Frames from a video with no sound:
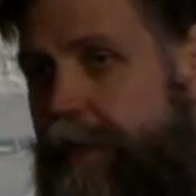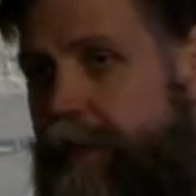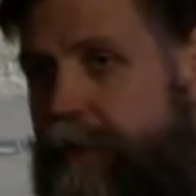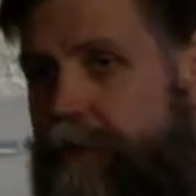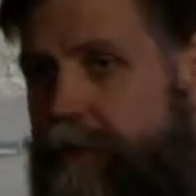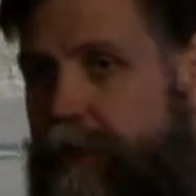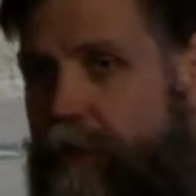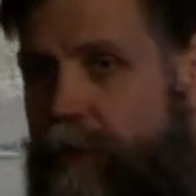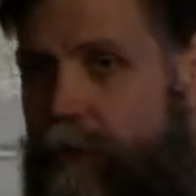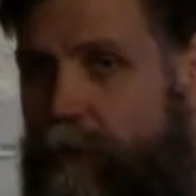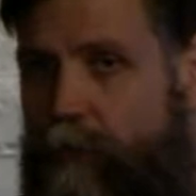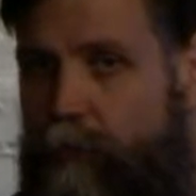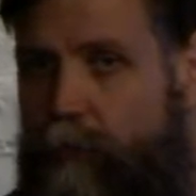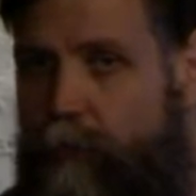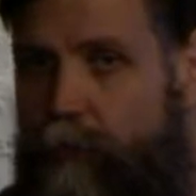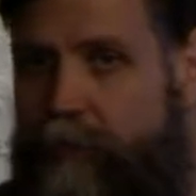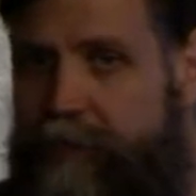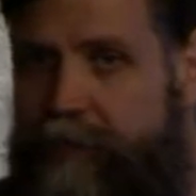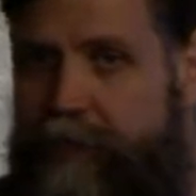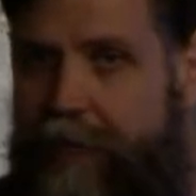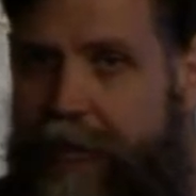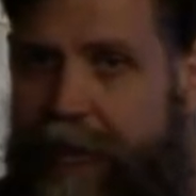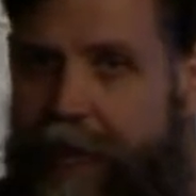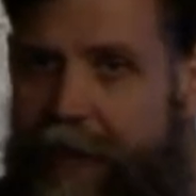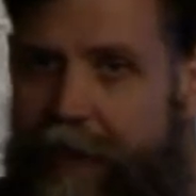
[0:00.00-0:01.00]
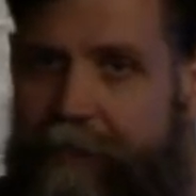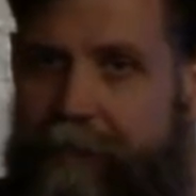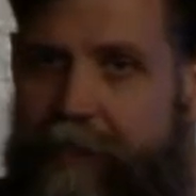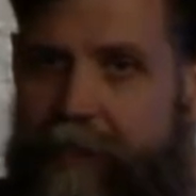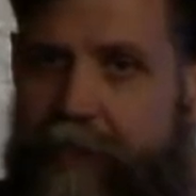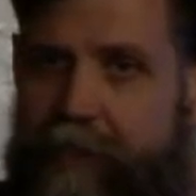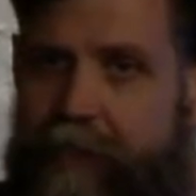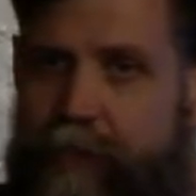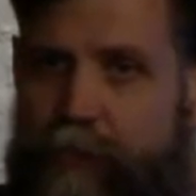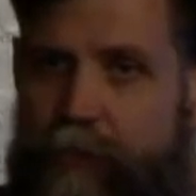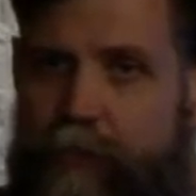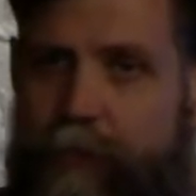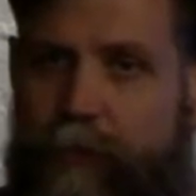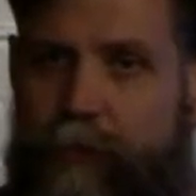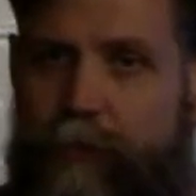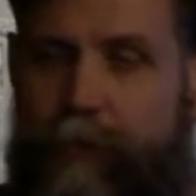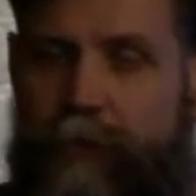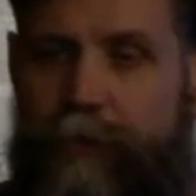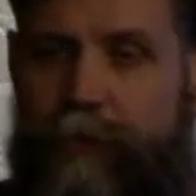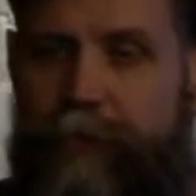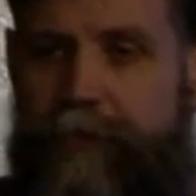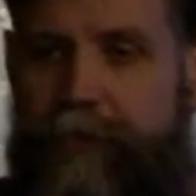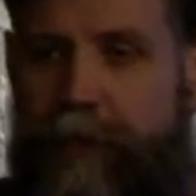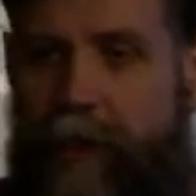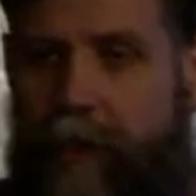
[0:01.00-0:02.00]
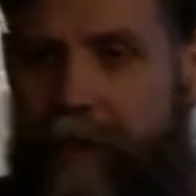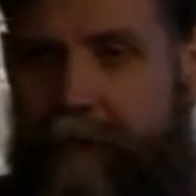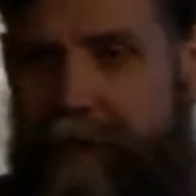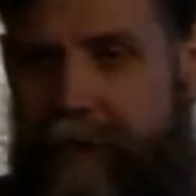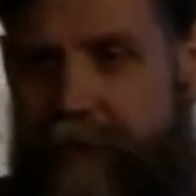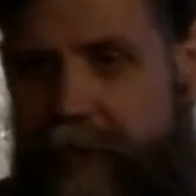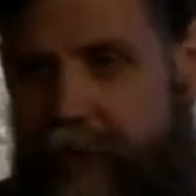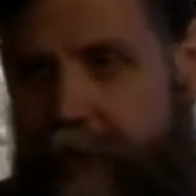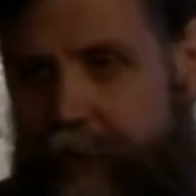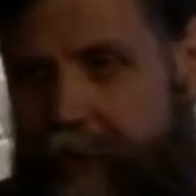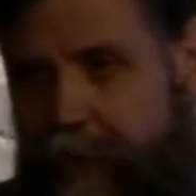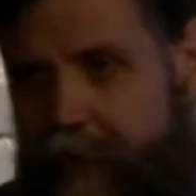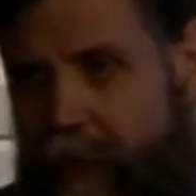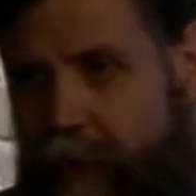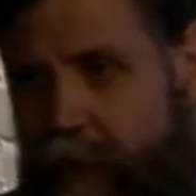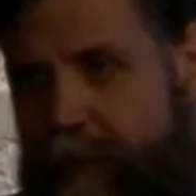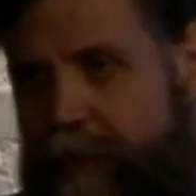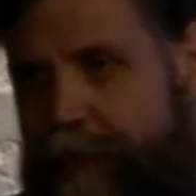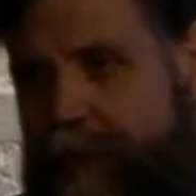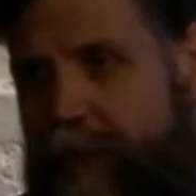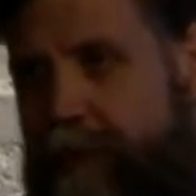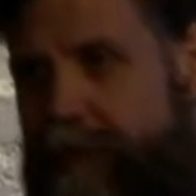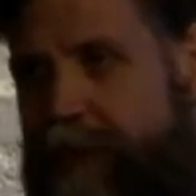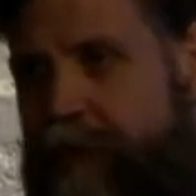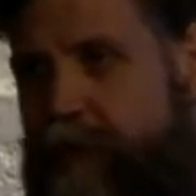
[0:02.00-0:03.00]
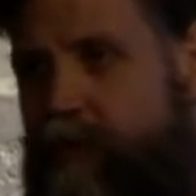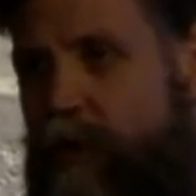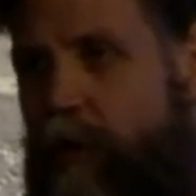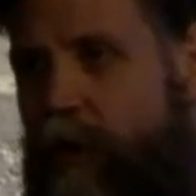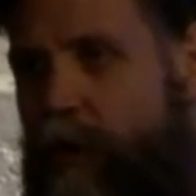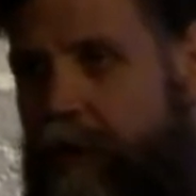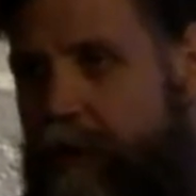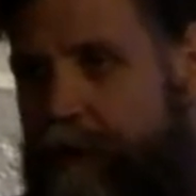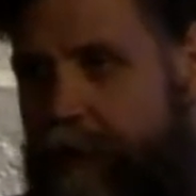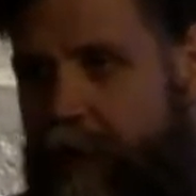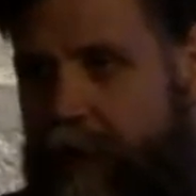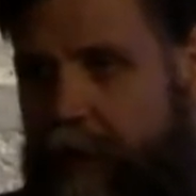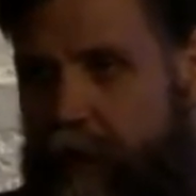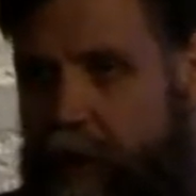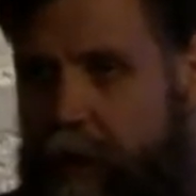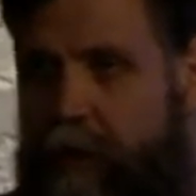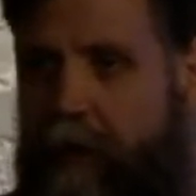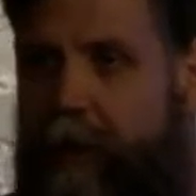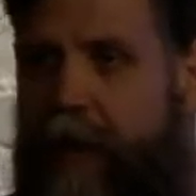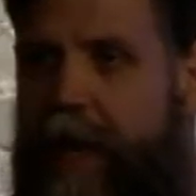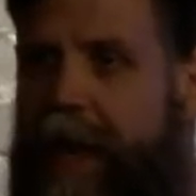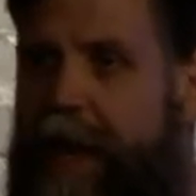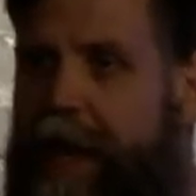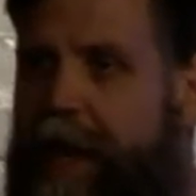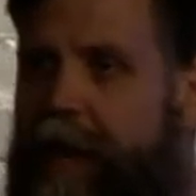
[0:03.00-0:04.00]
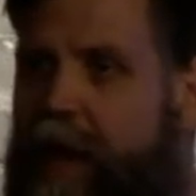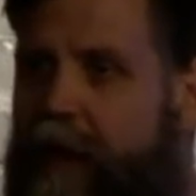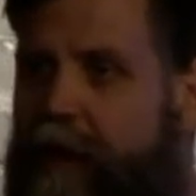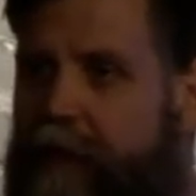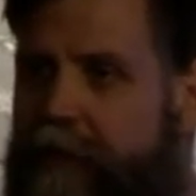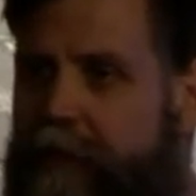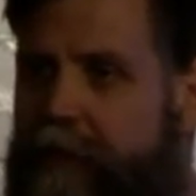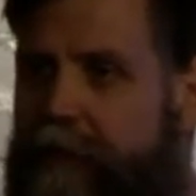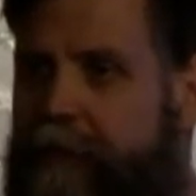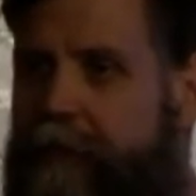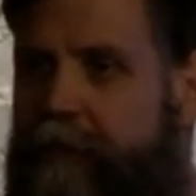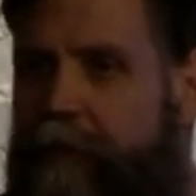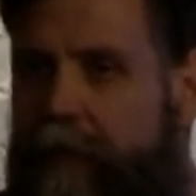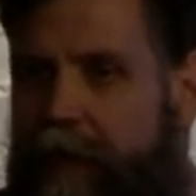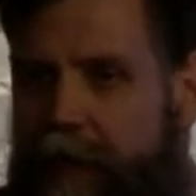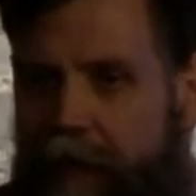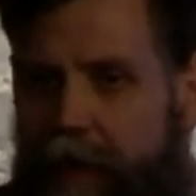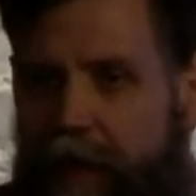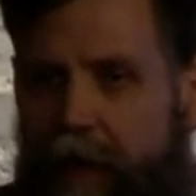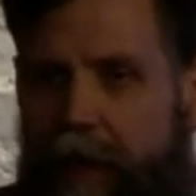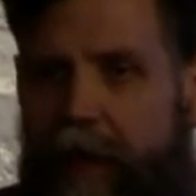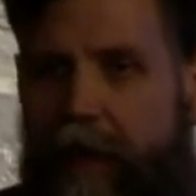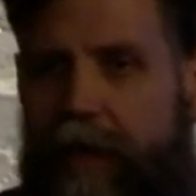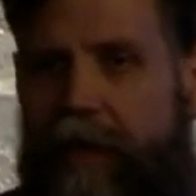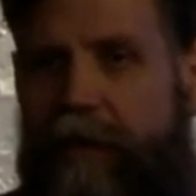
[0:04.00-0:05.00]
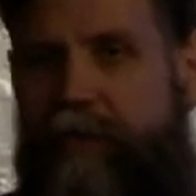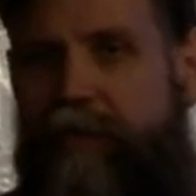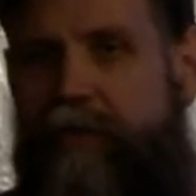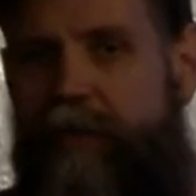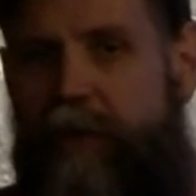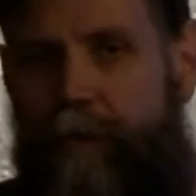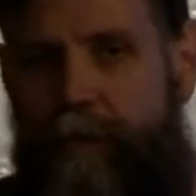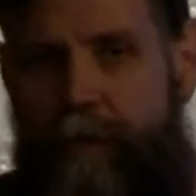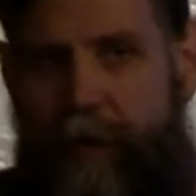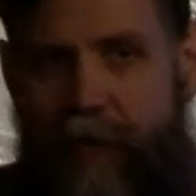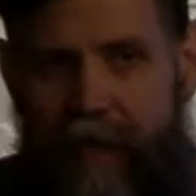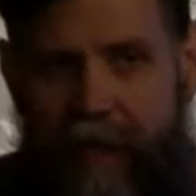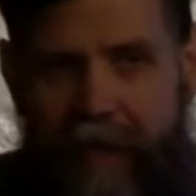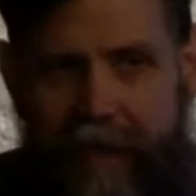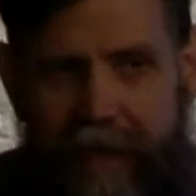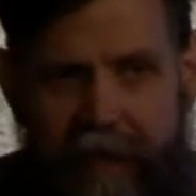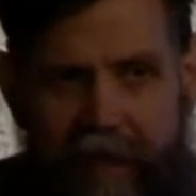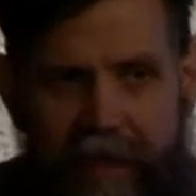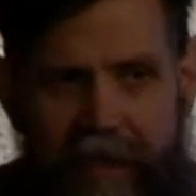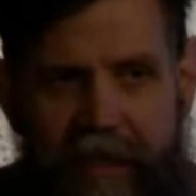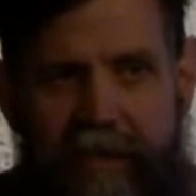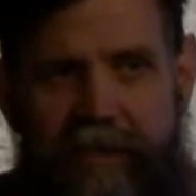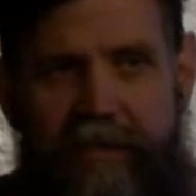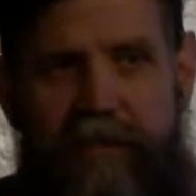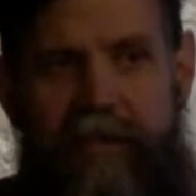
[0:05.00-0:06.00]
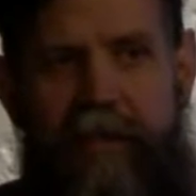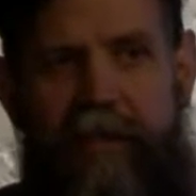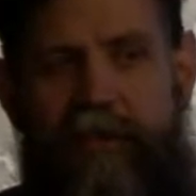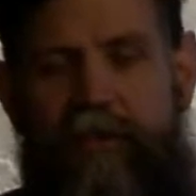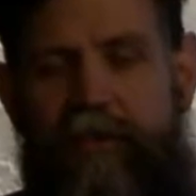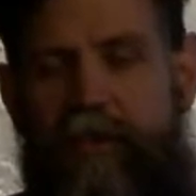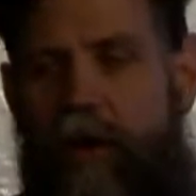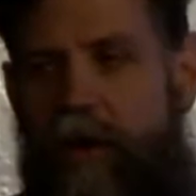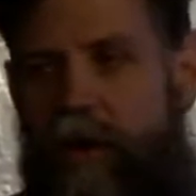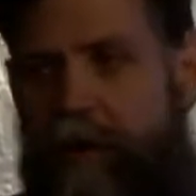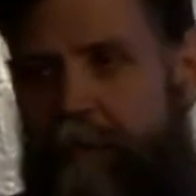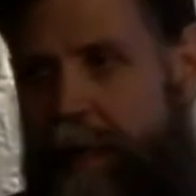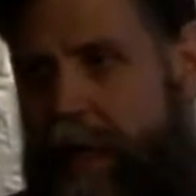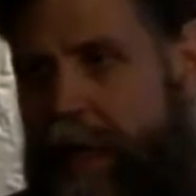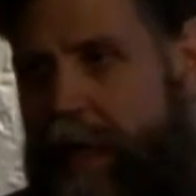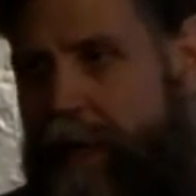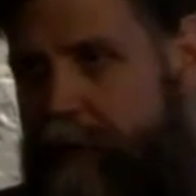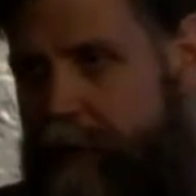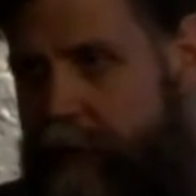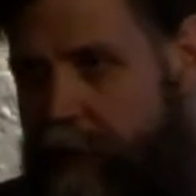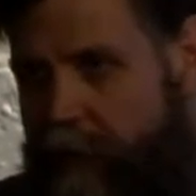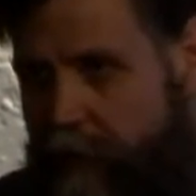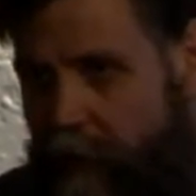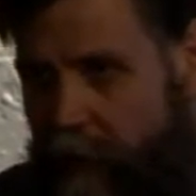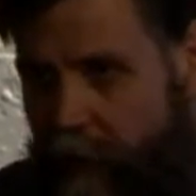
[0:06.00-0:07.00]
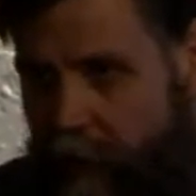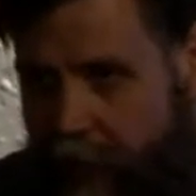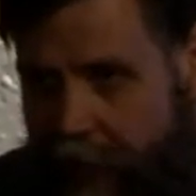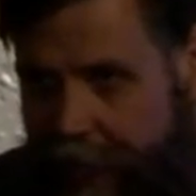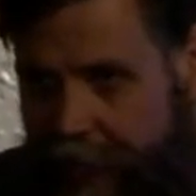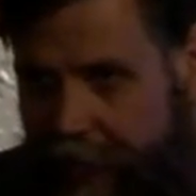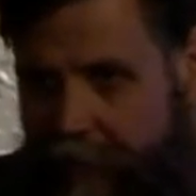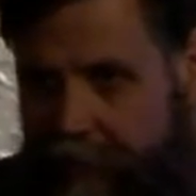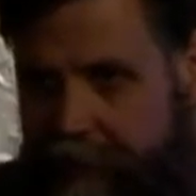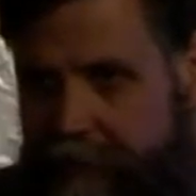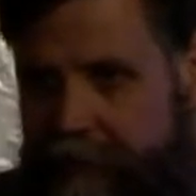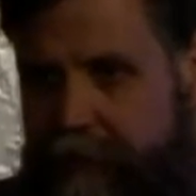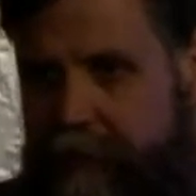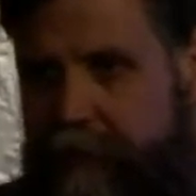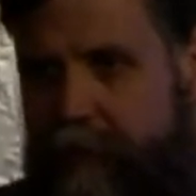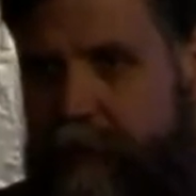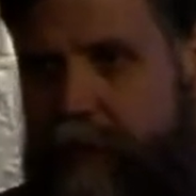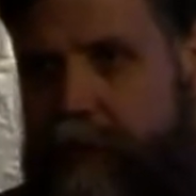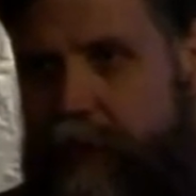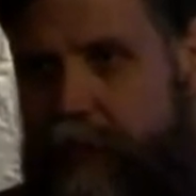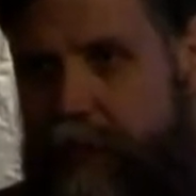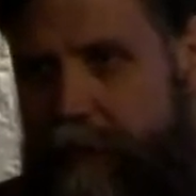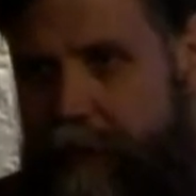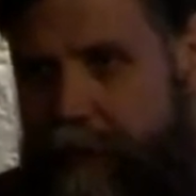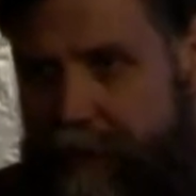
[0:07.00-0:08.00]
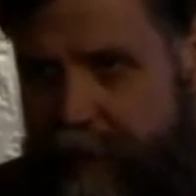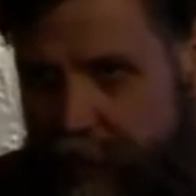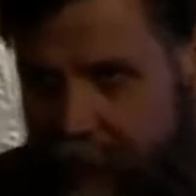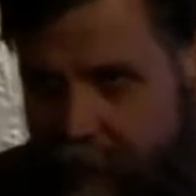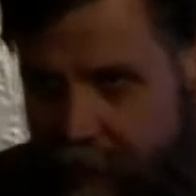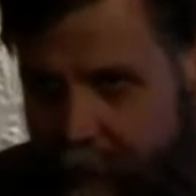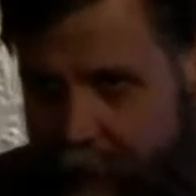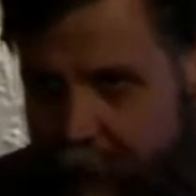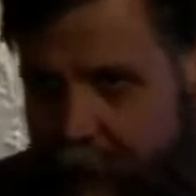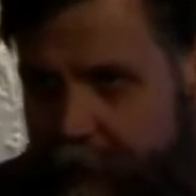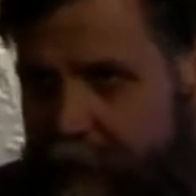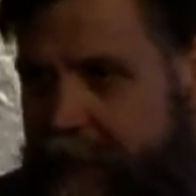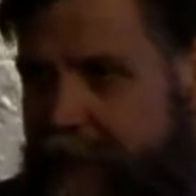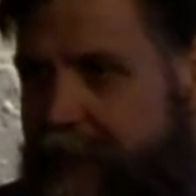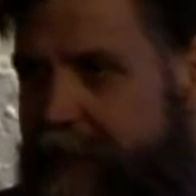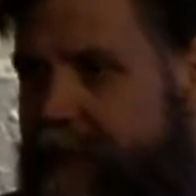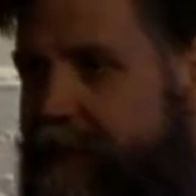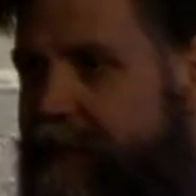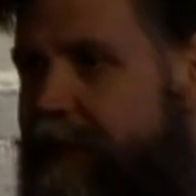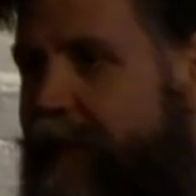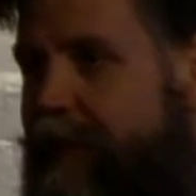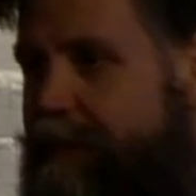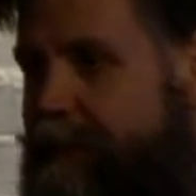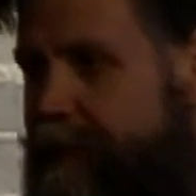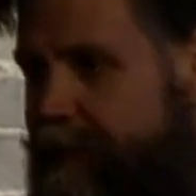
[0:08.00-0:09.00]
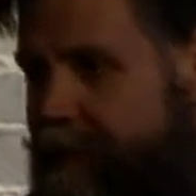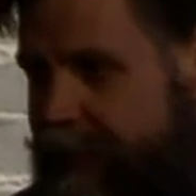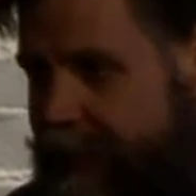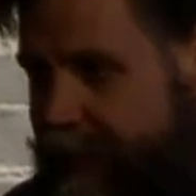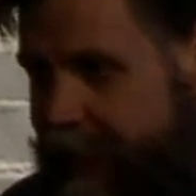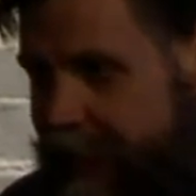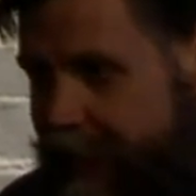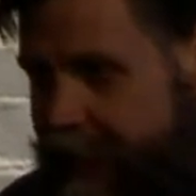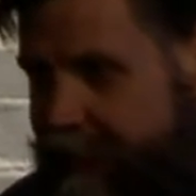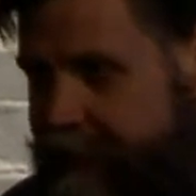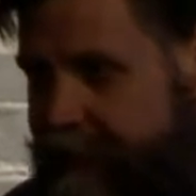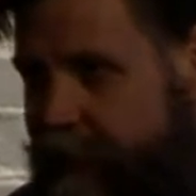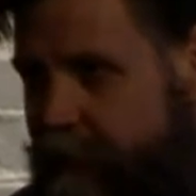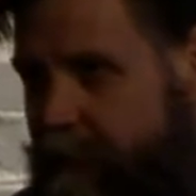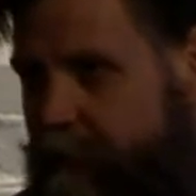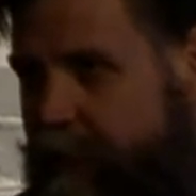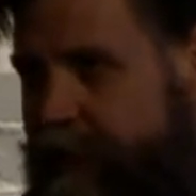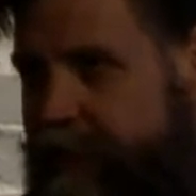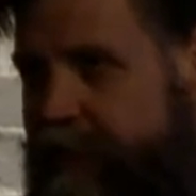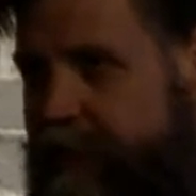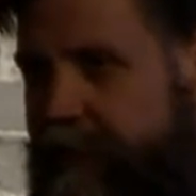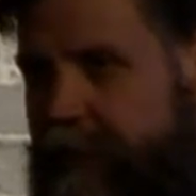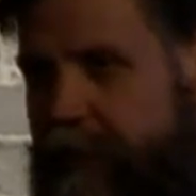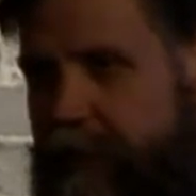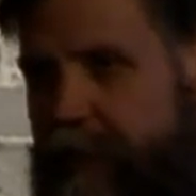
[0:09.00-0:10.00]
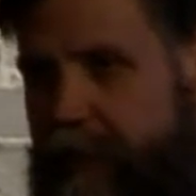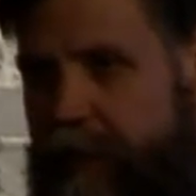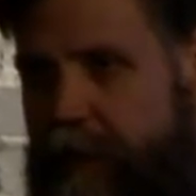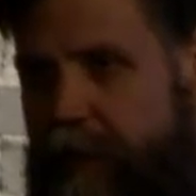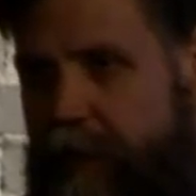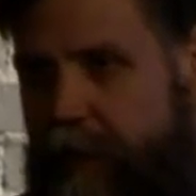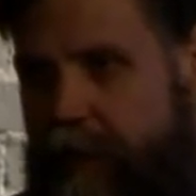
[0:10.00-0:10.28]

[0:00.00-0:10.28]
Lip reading: So once they have these tools, all of a sudden it opens up this world of like, oh, hey, I could start blocking these things automatically, or hey, I could start sharing data about these types of attacks that we see.